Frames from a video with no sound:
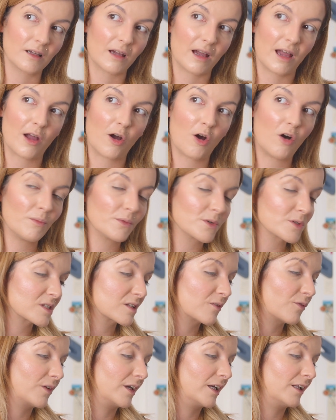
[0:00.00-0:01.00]
I
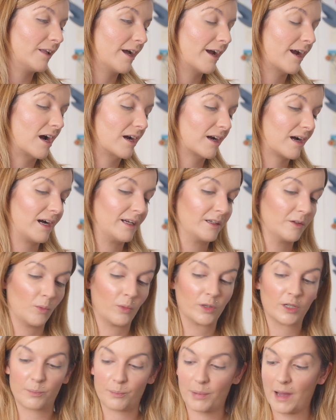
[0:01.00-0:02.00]
almost feel like I kind of
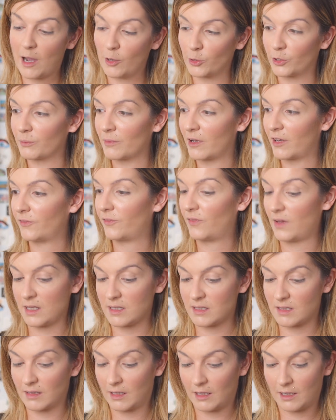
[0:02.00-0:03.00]
want to powder my
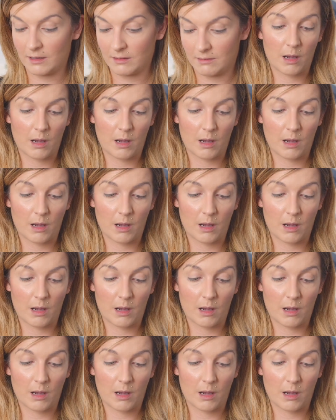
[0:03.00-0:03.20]
face again.